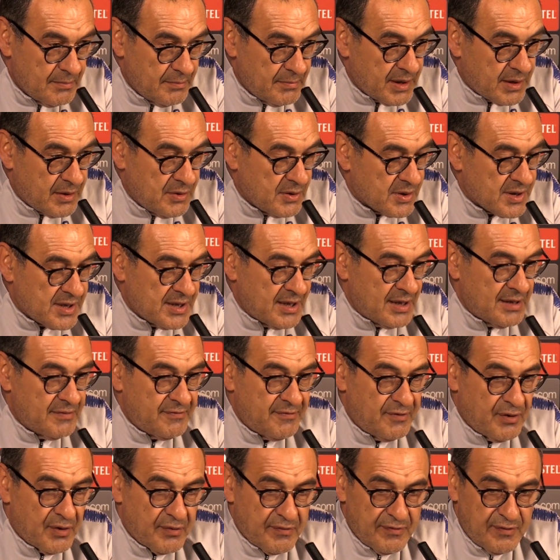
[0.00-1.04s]
because uh,
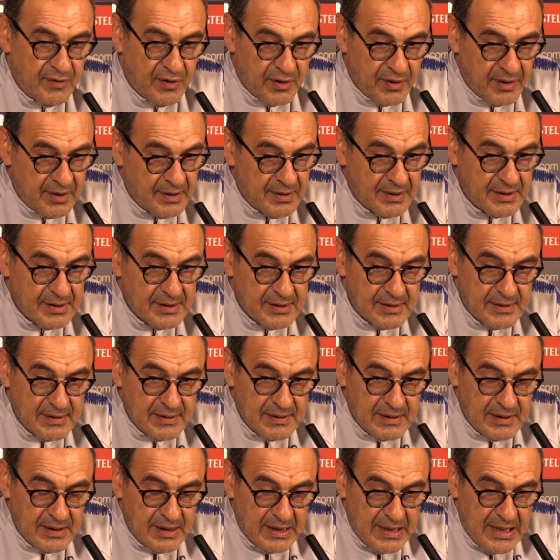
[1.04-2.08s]
for for uh,
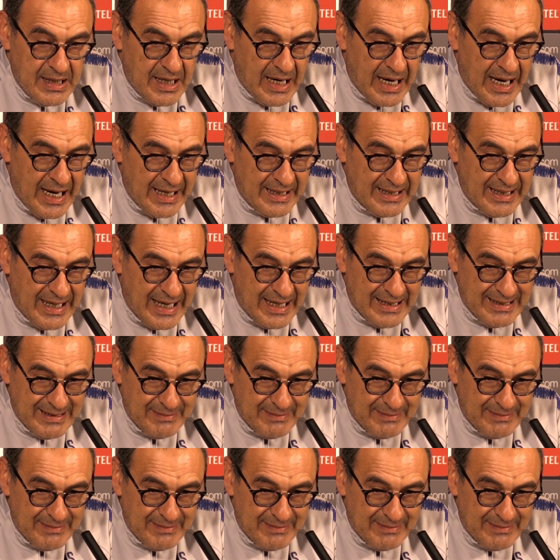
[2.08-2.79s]
I